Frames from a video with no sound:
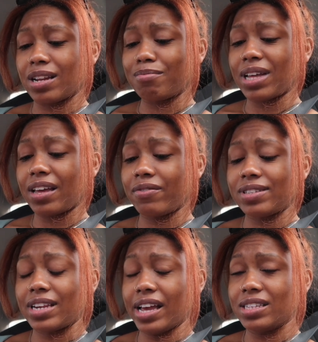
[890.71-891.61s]
And I'm like, if
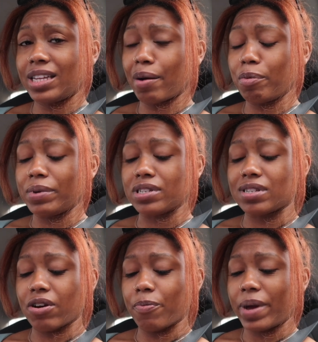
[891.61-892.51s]
it's nasty, I'm going to be
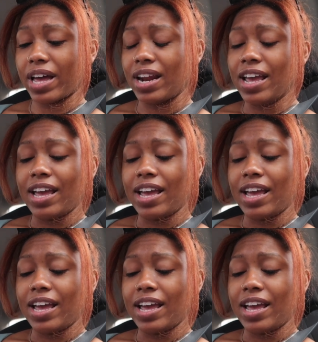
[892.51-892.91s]
so mad.